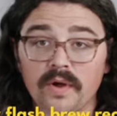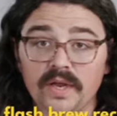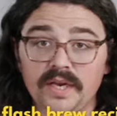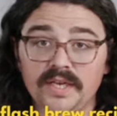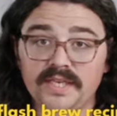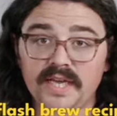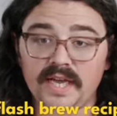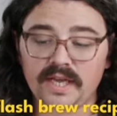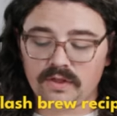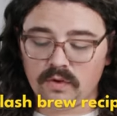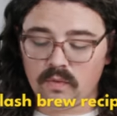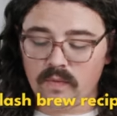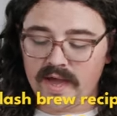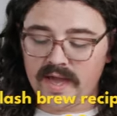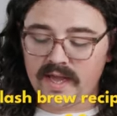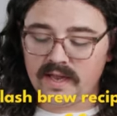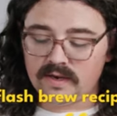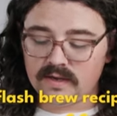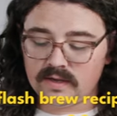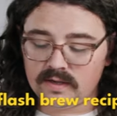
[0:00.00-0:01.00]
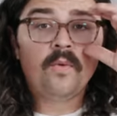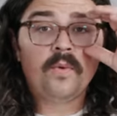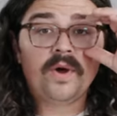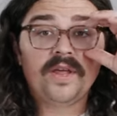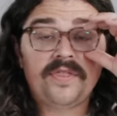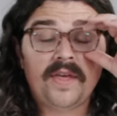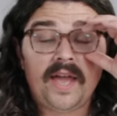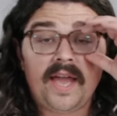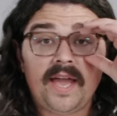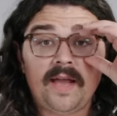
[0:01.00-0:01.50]
We're going to take the weight
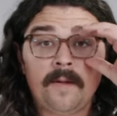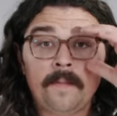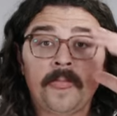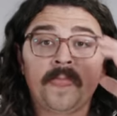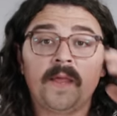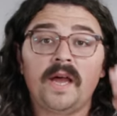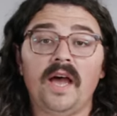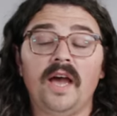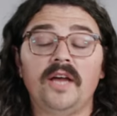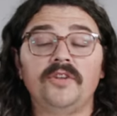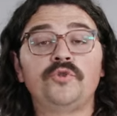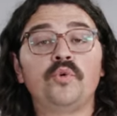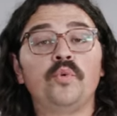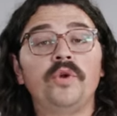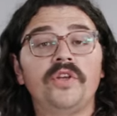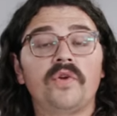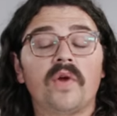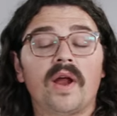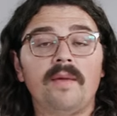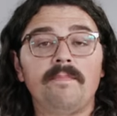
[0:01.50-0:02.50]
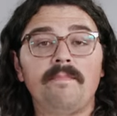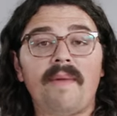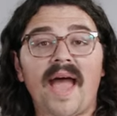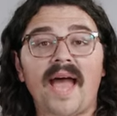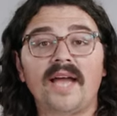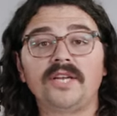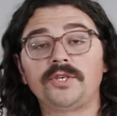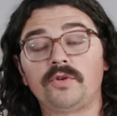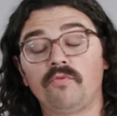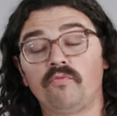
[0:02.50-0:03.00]
with a 20 gram
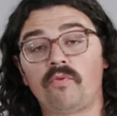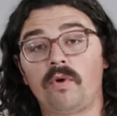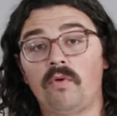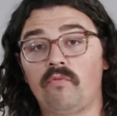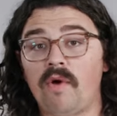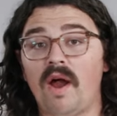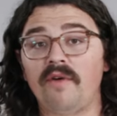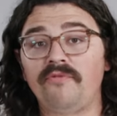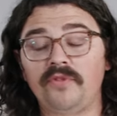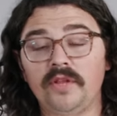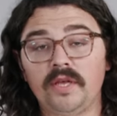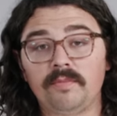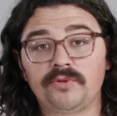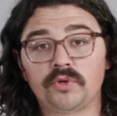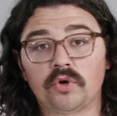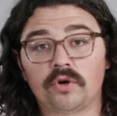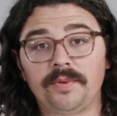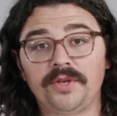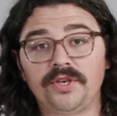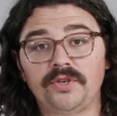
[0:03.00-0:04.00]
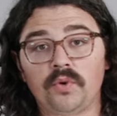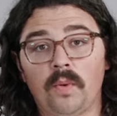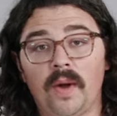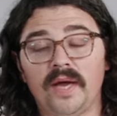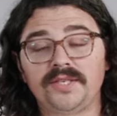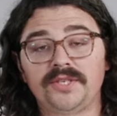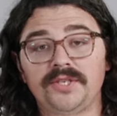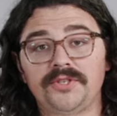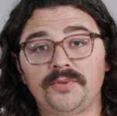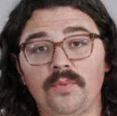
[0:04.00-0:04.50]
batch, roughly absorbing
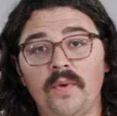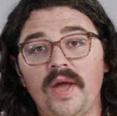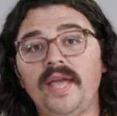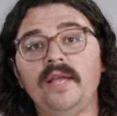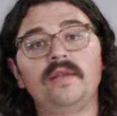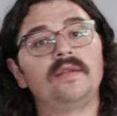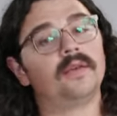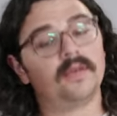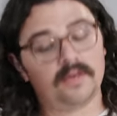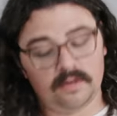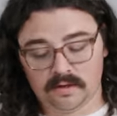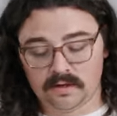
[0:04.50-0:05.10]
twice its weight.